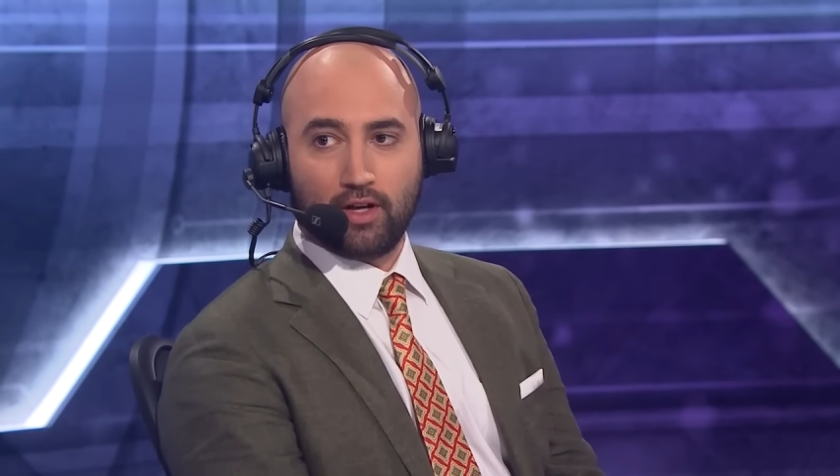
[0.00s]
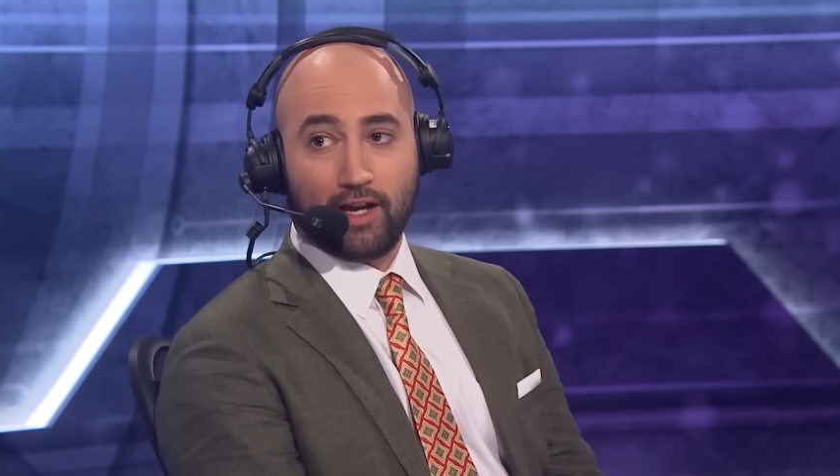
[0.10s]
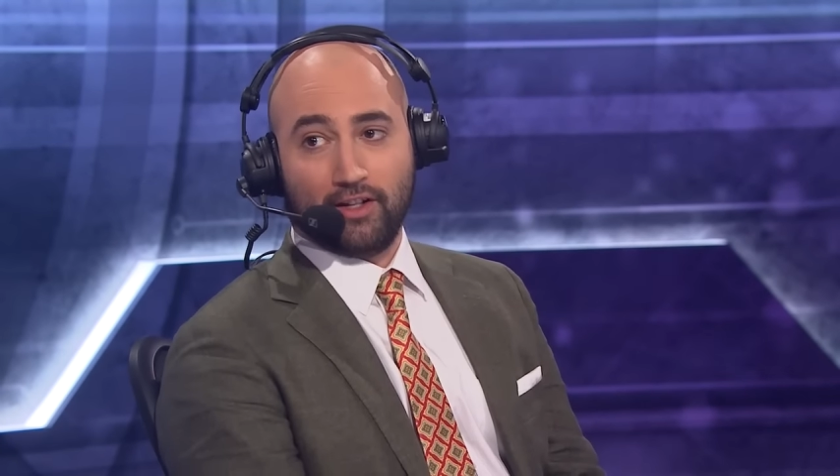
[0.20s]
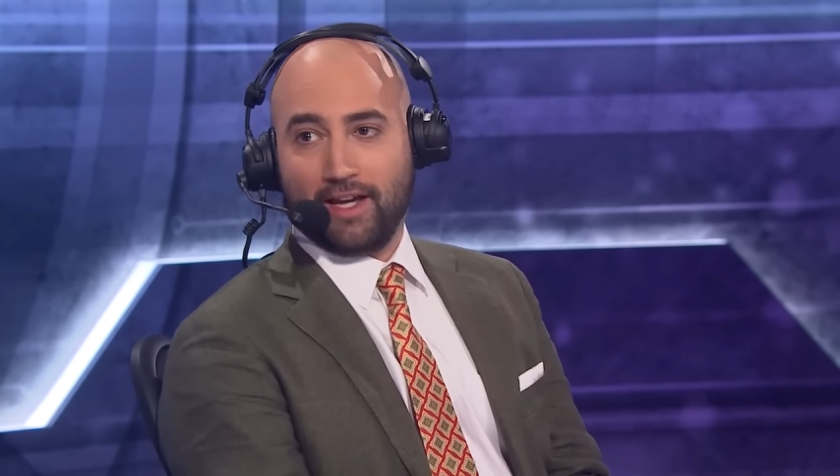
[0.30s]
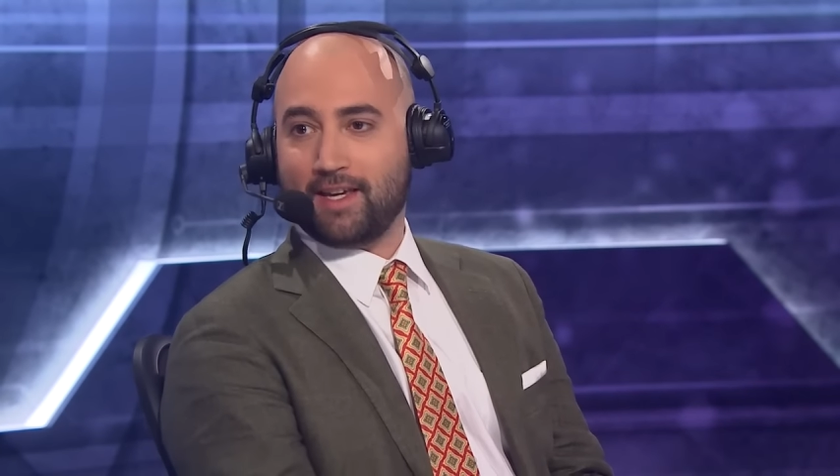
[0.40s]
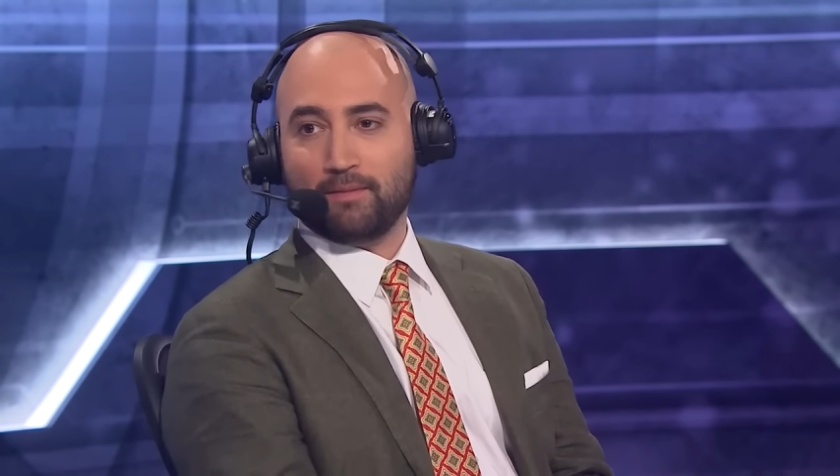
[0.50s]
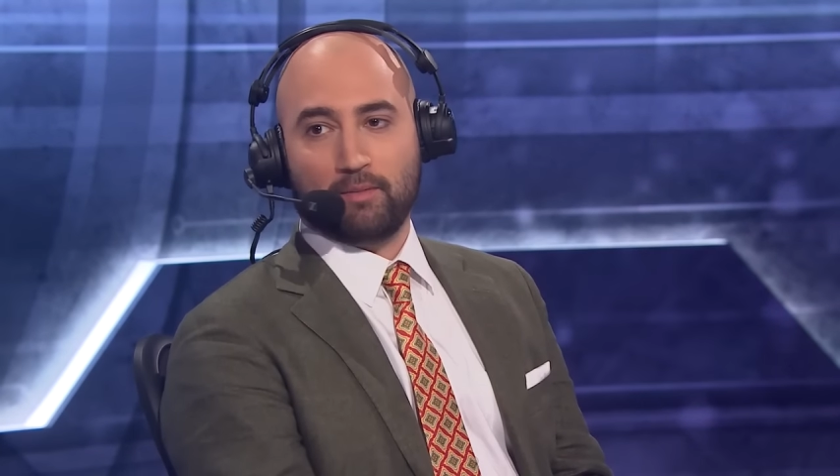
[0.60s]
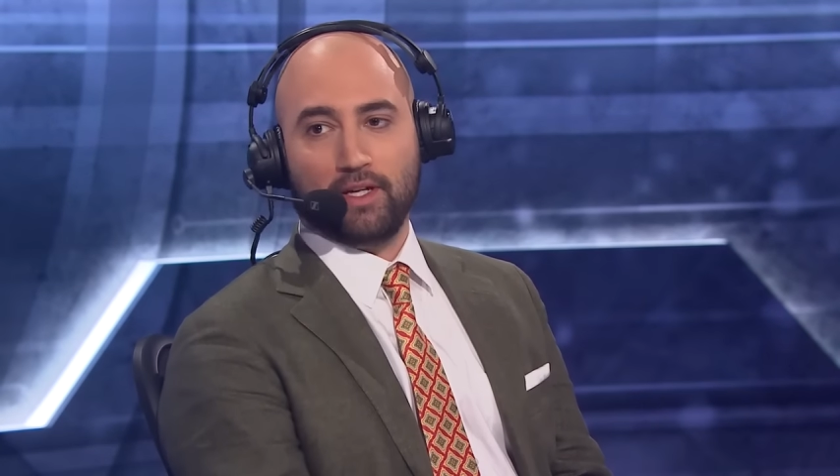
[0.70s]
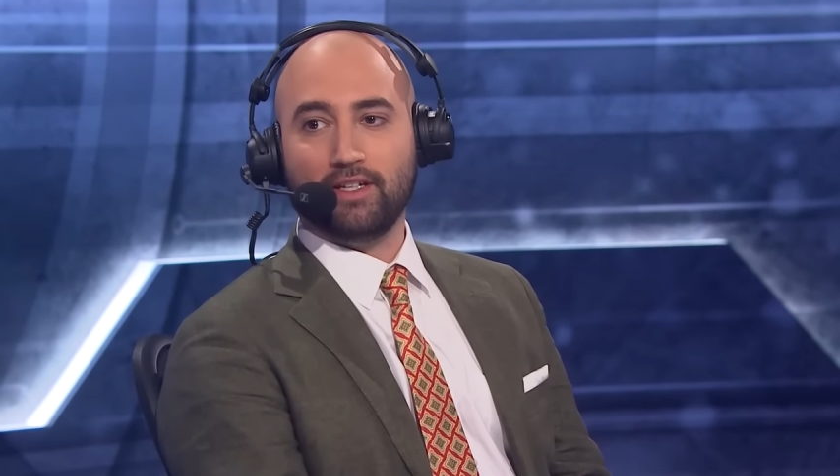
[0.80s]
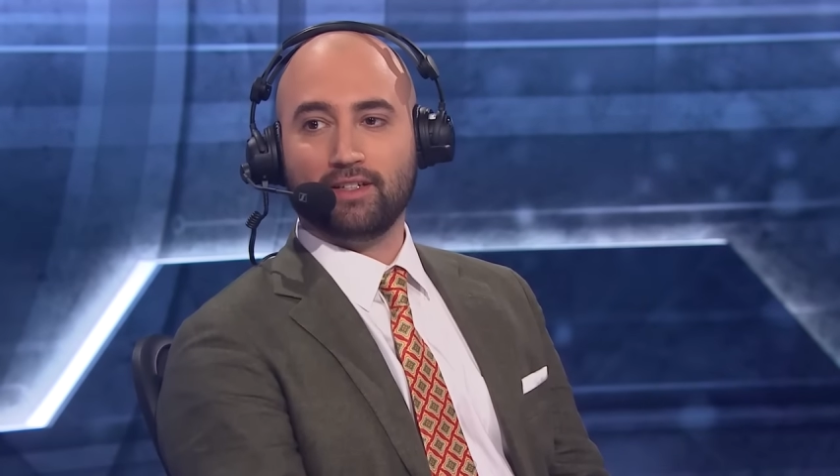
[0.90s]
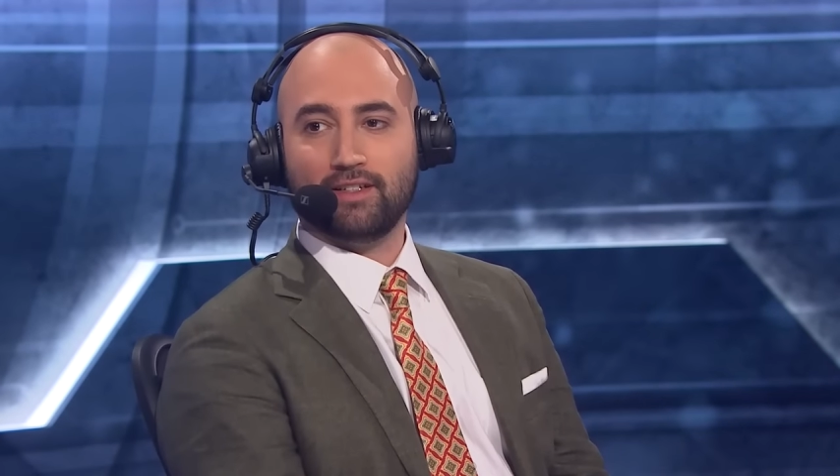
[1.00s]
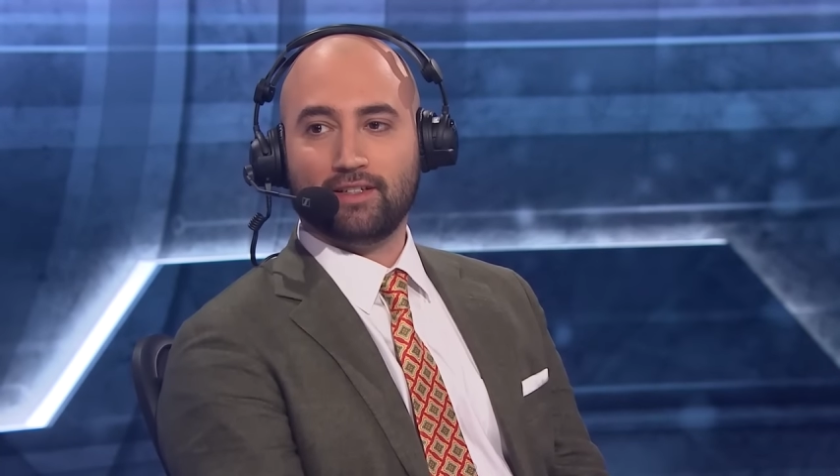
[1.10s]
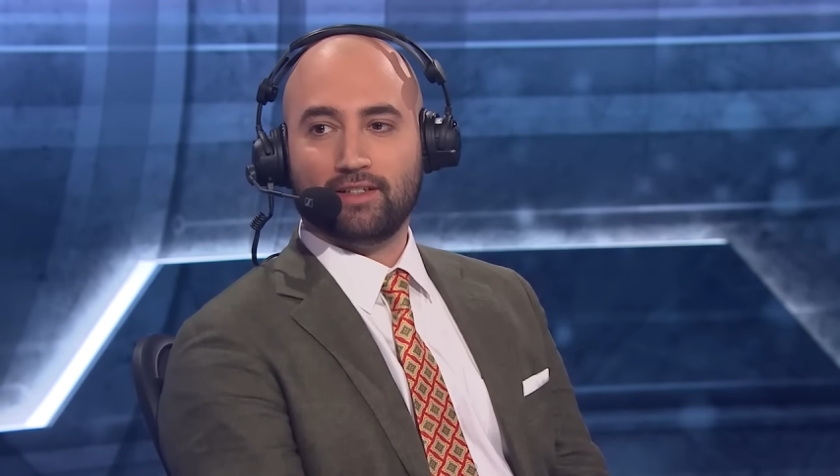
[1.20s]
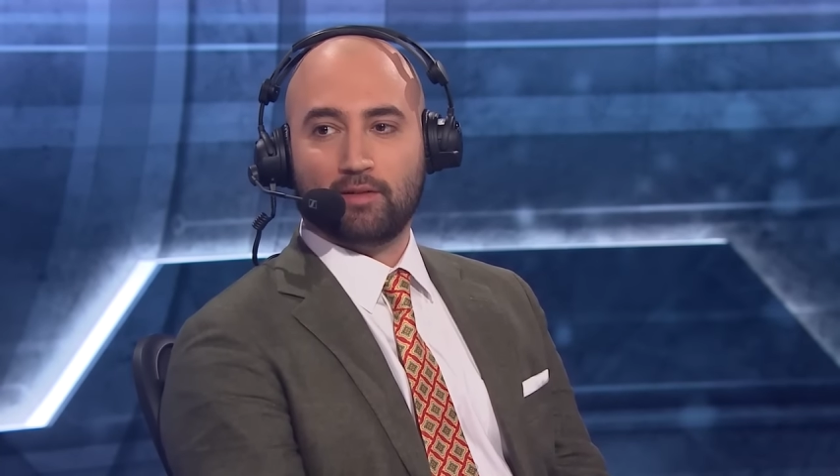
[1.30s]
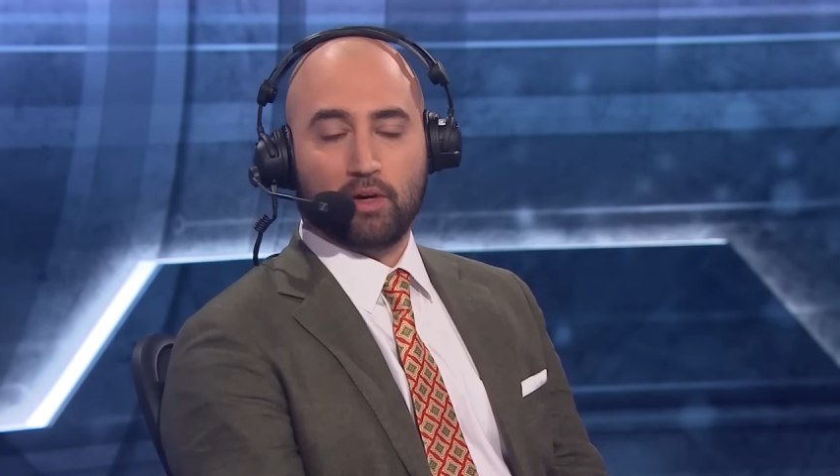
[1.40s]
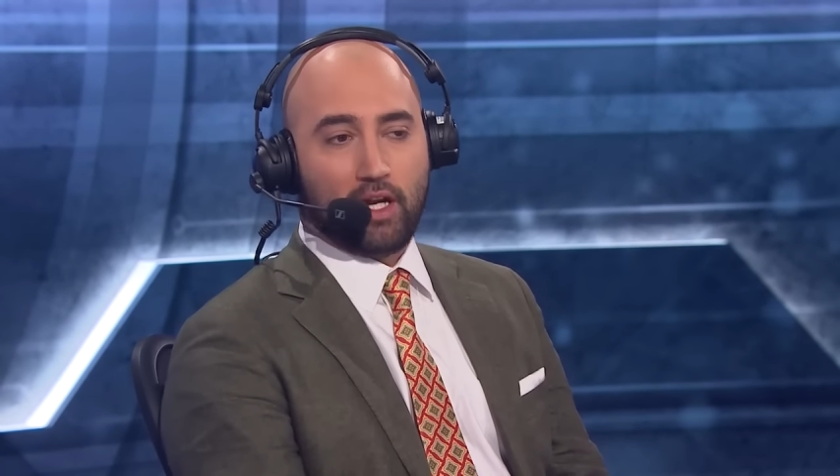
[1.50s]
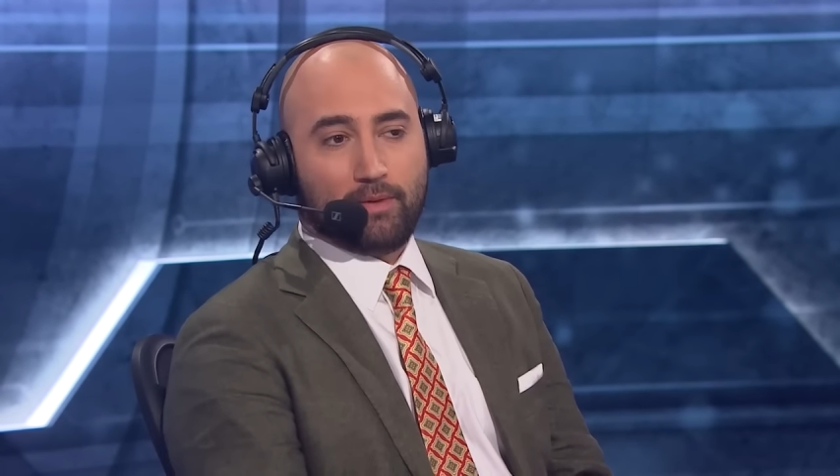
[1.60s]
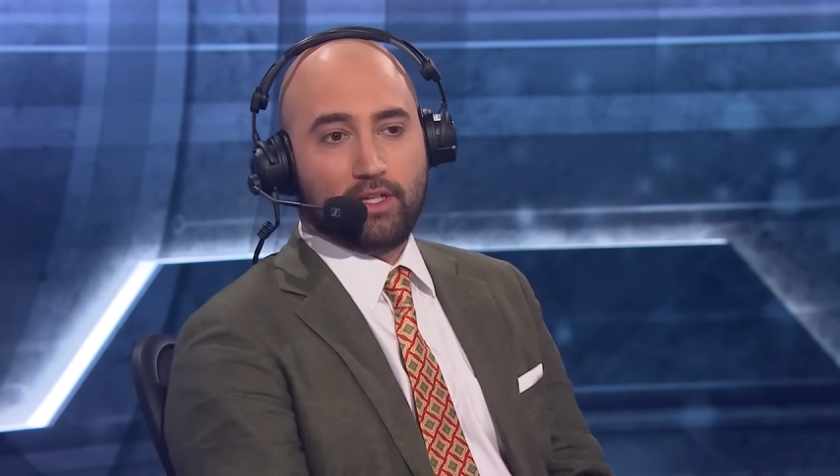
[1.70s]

I'd like him to be, but I mean,